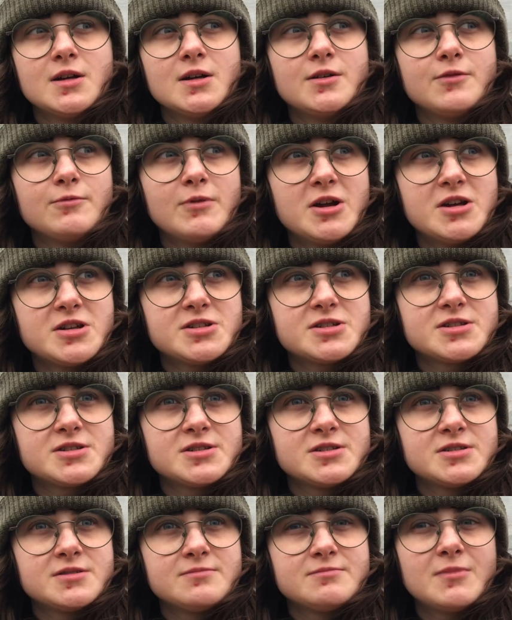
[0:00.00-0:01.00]
which
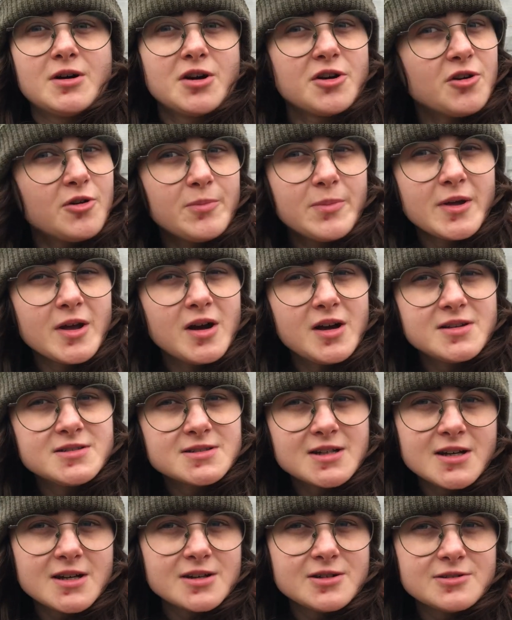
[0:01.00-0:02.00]
might not be
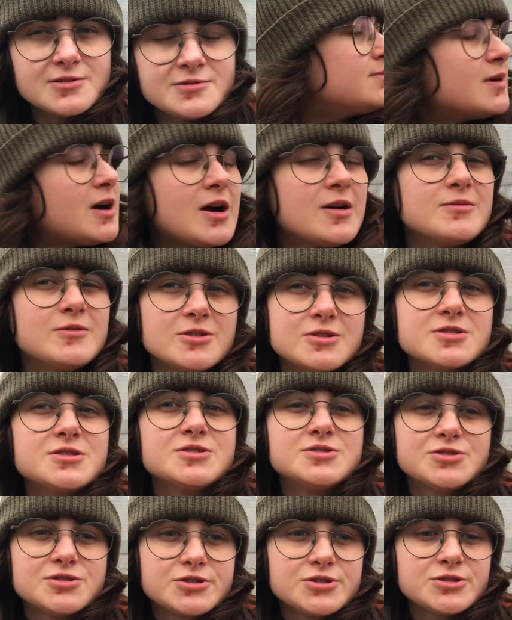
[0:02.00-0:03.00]
ideal, but I'm not
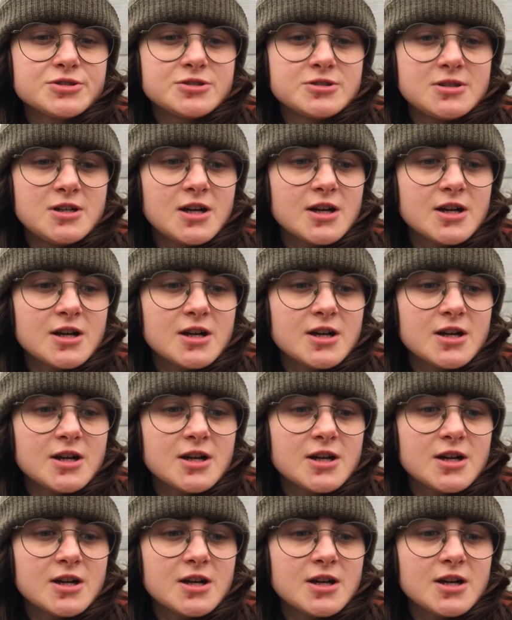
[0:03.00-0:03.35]
too sure.